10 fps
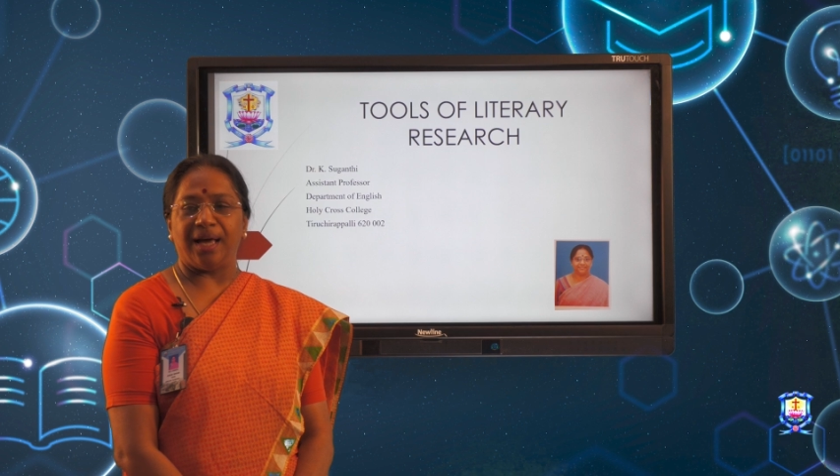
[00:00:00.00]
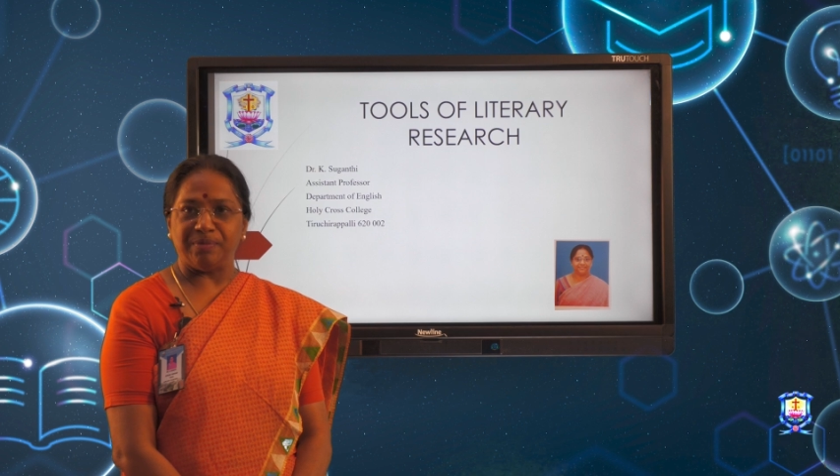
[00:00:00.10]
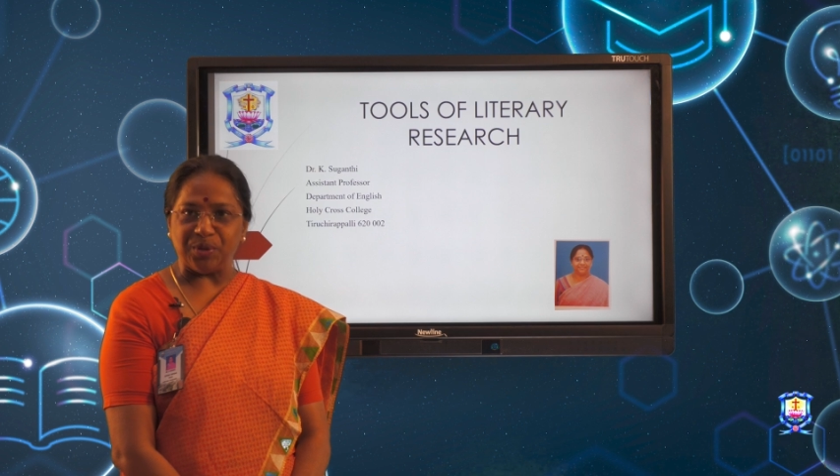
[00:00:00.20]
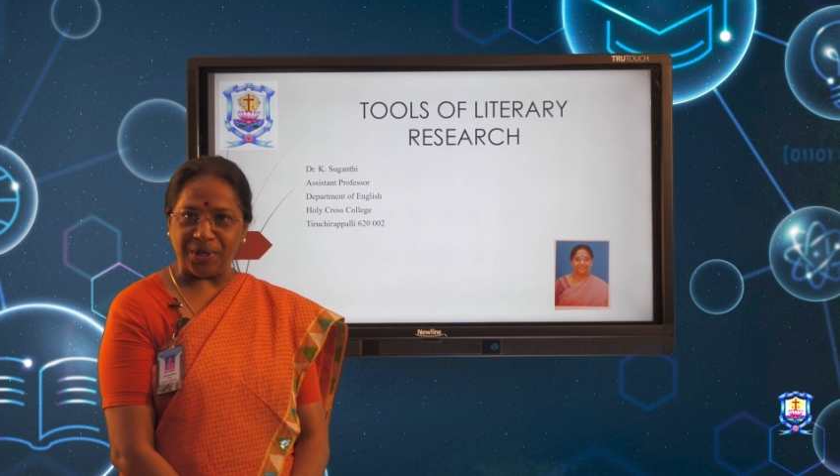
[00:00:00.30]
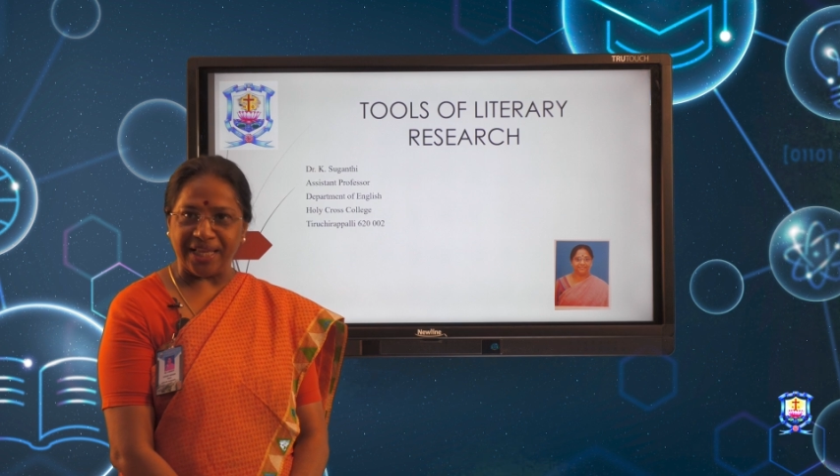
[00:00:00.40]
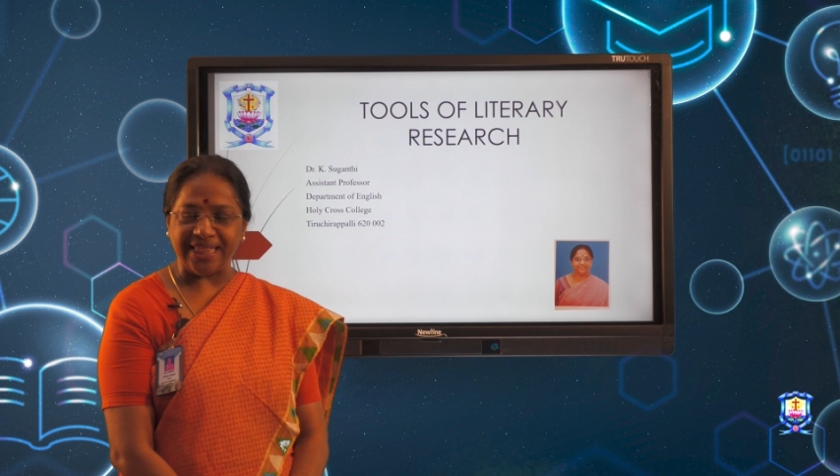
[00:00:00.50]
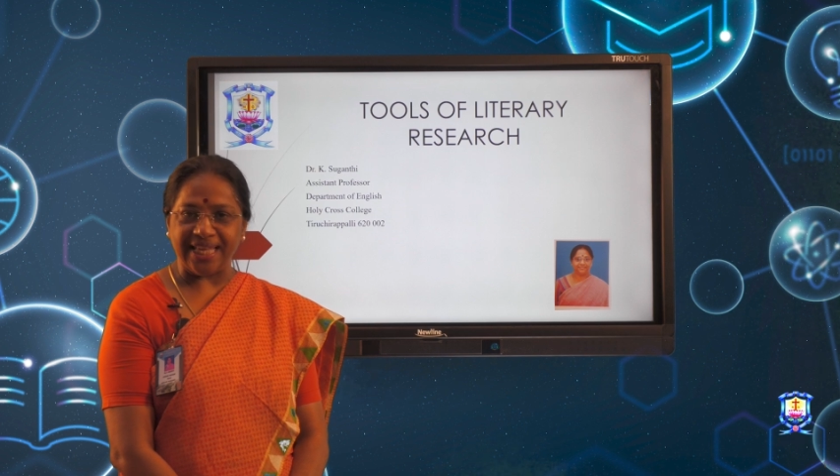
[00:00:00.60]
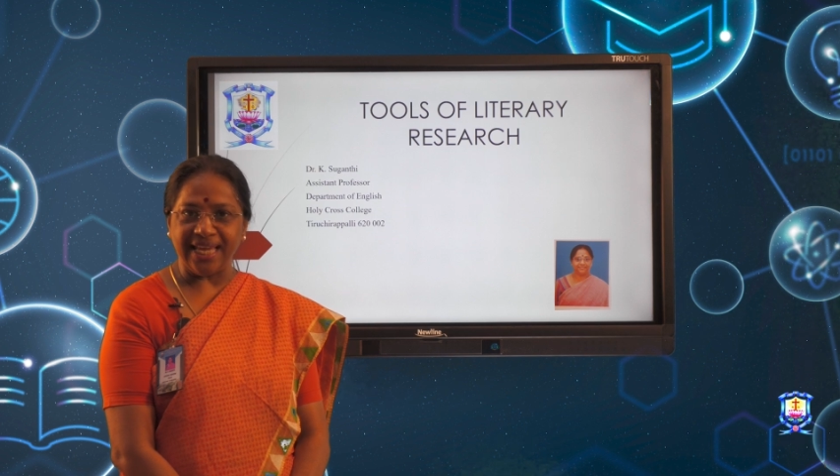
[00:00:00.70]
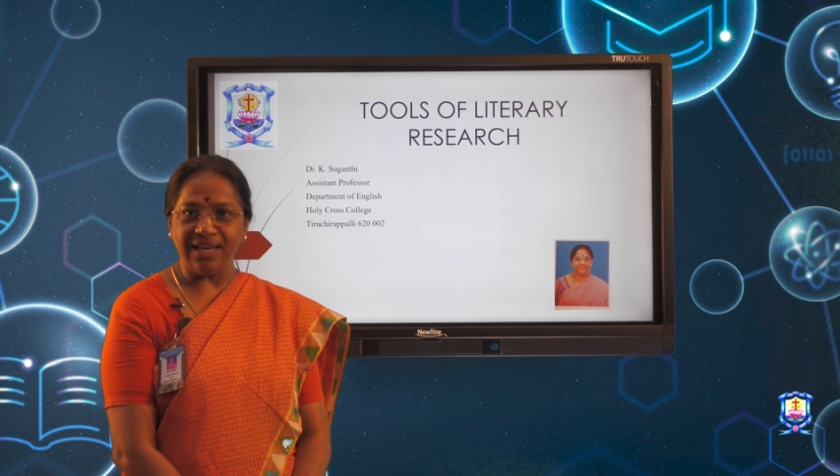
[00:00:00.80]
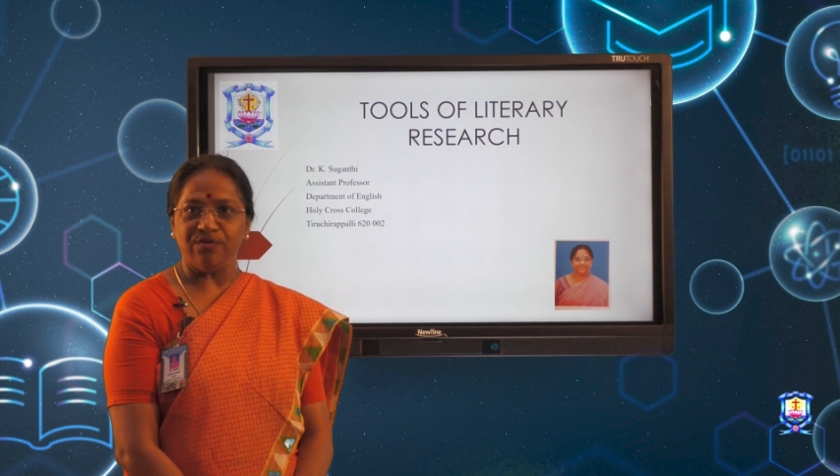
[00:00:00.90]
I'm
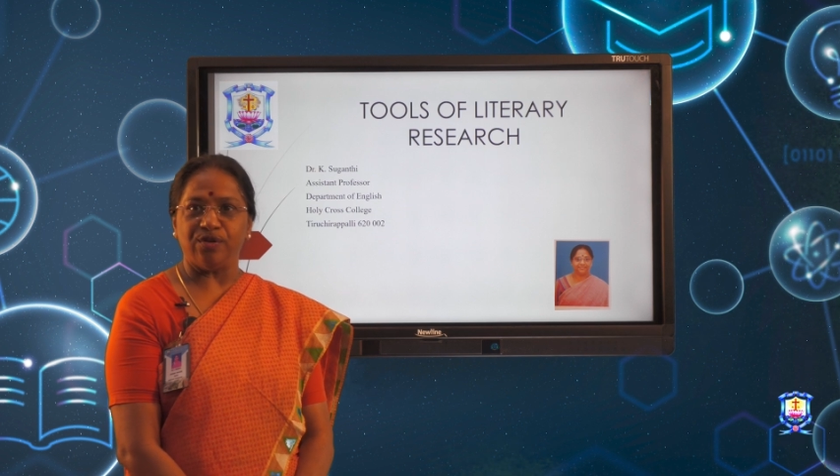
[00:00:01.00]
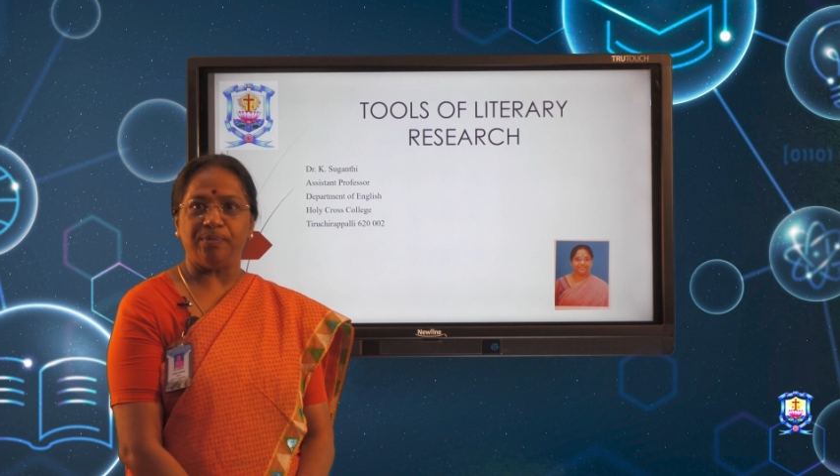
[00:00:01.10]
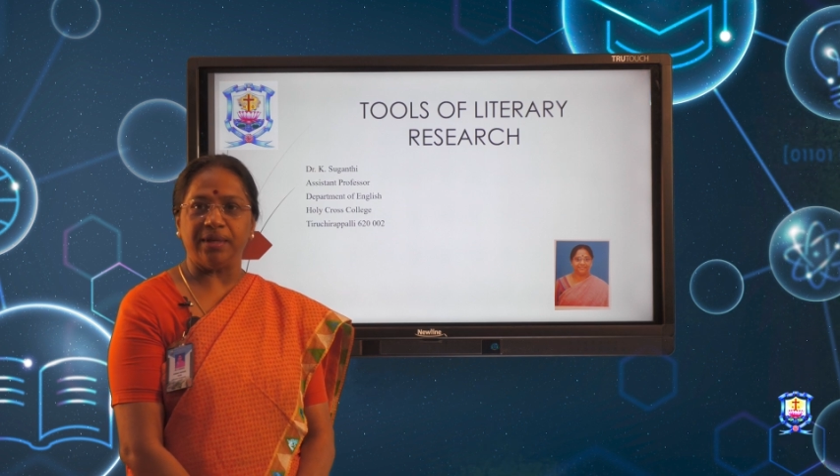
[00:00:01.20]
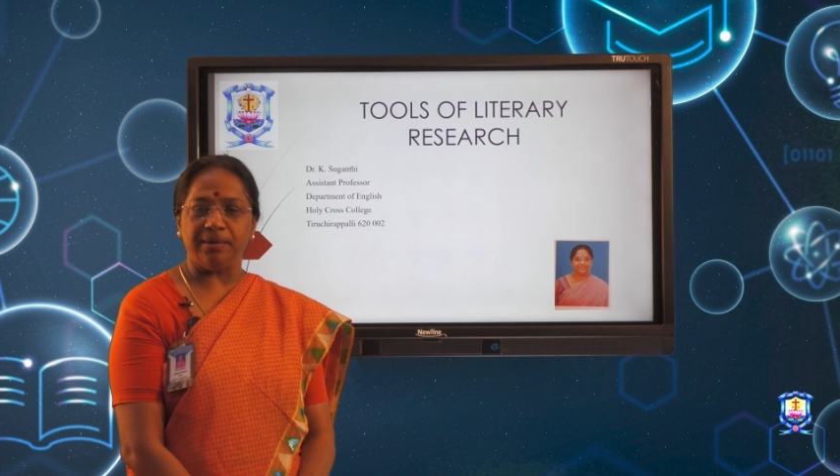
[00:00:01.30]
Suganthi from the